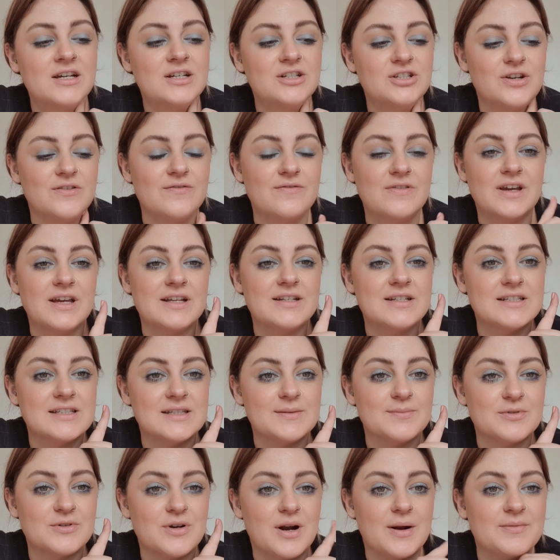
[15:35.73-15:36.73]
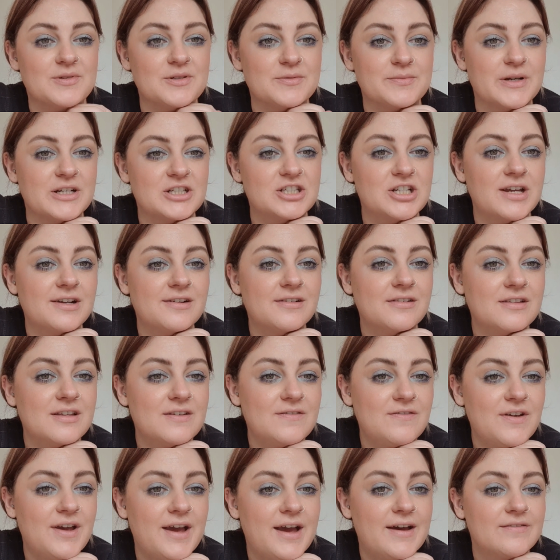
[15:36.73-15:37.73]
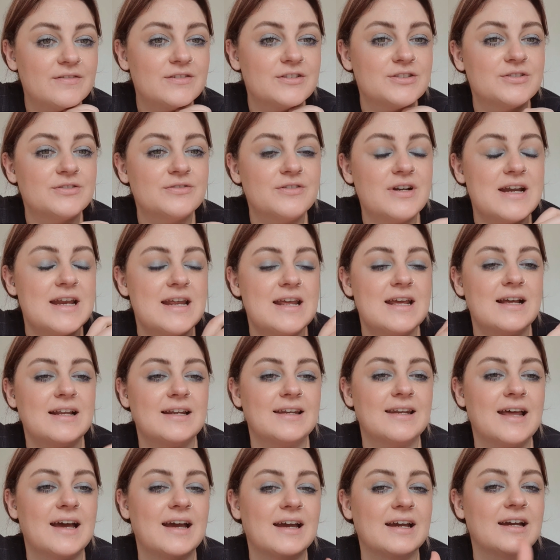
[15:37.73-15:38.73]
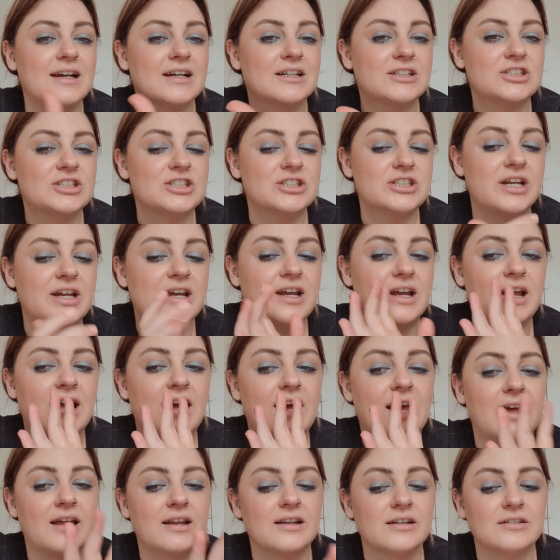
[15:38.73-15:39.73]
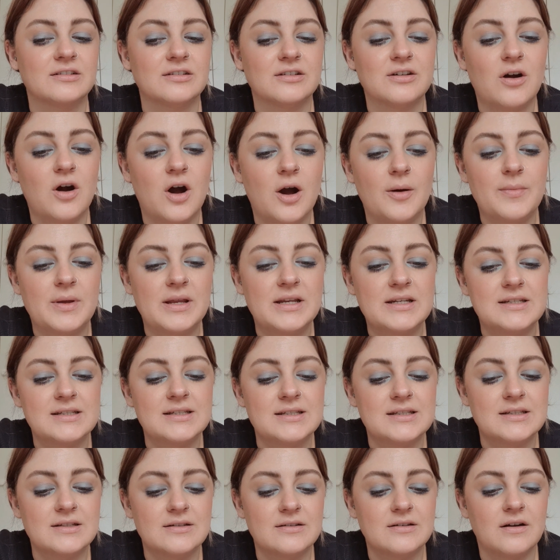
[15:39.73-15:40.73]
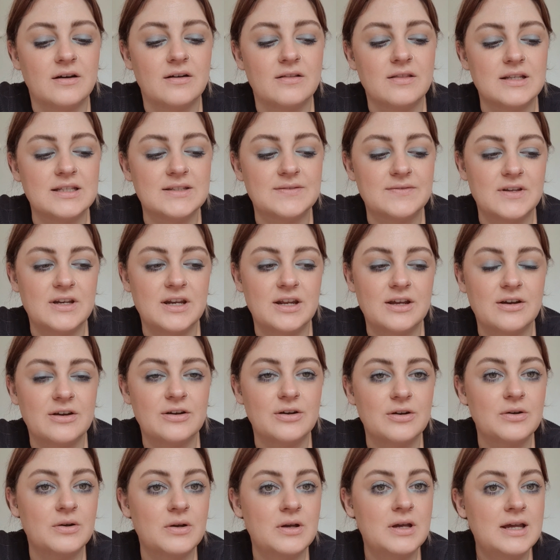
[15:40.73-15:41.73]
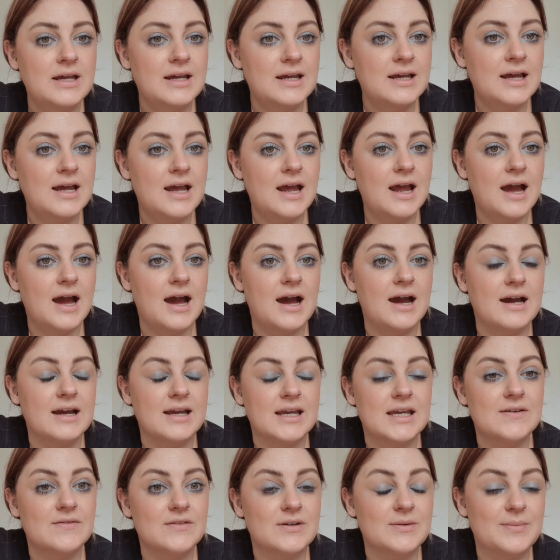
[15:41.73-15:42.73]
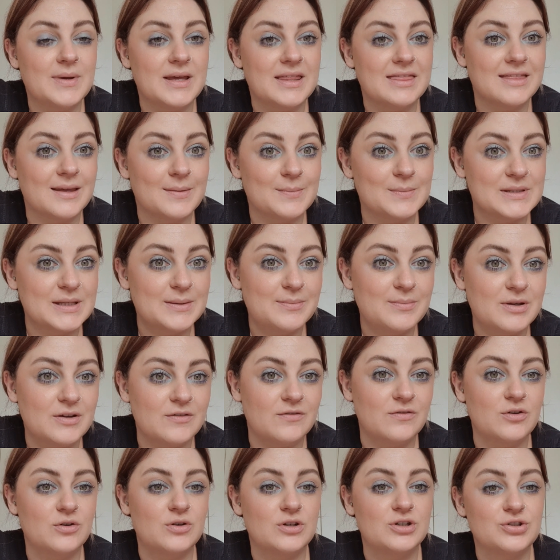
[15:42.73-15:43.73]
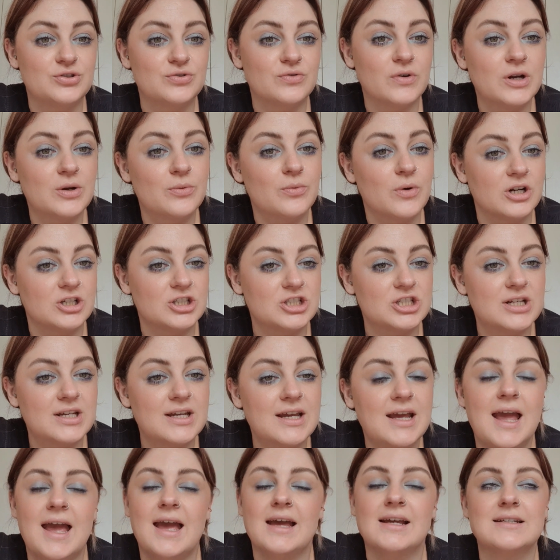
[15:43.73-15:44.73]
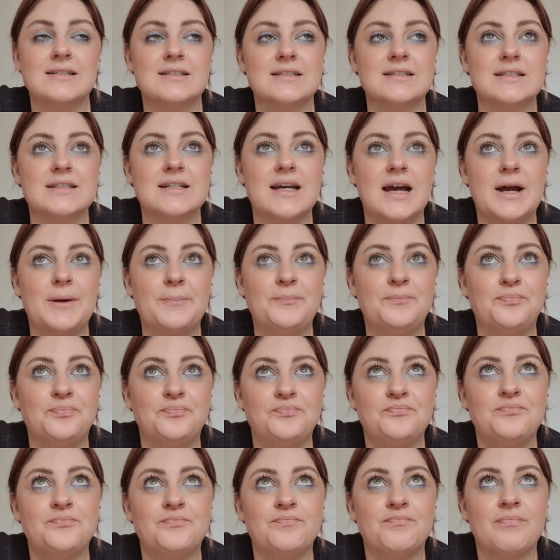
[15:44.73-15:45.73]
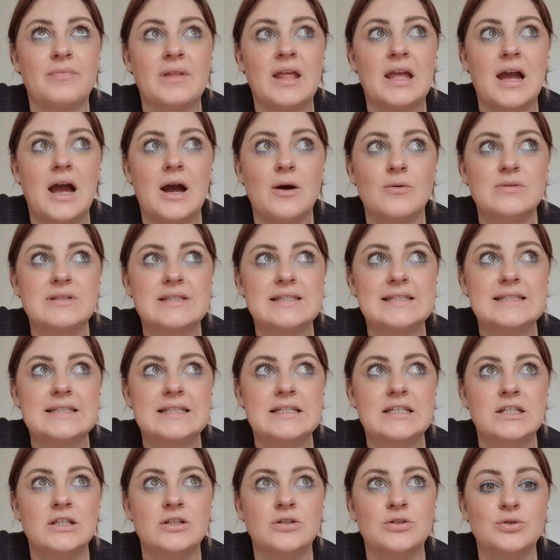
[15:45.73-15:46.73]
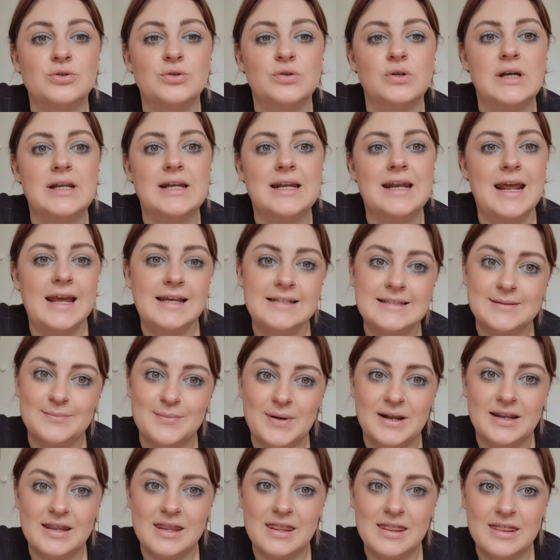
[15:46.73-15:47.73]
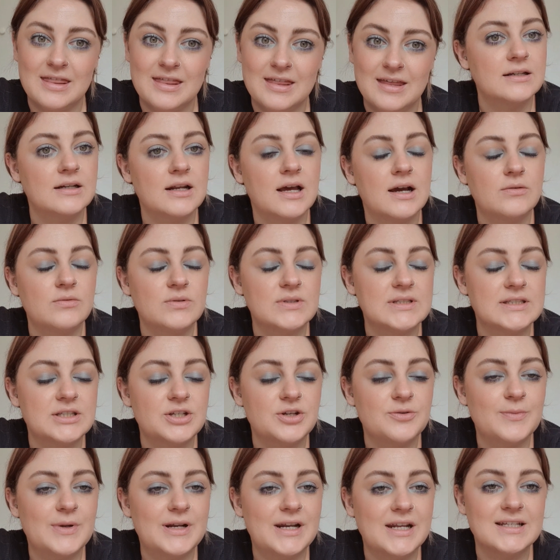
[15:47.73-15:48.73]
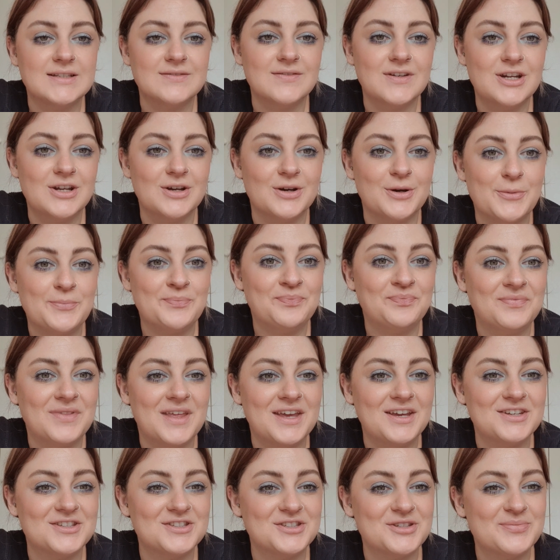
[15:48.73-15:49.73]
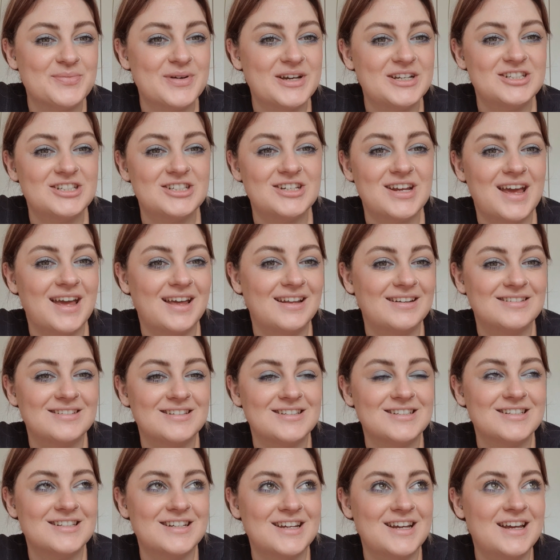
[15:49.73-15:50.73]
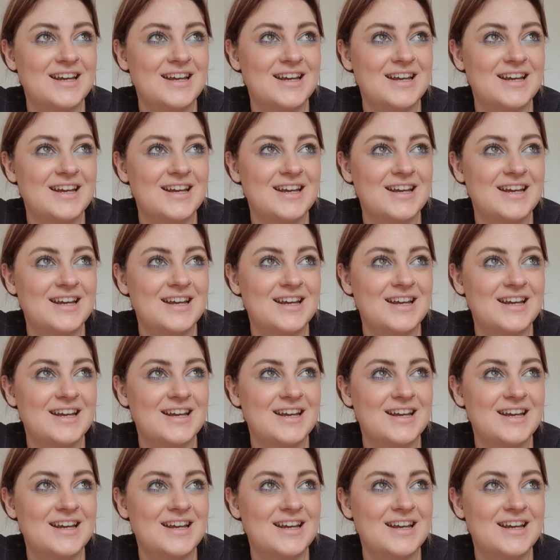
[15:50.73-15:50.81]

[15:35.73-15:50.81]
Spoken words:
Don't forget to subscribe to my channel if you haven't already. Like, share and comment on this video. Give it a big thumbs up if you enjoyed watching, and I will see you next month. I will see you in my next video. Thank you so much, and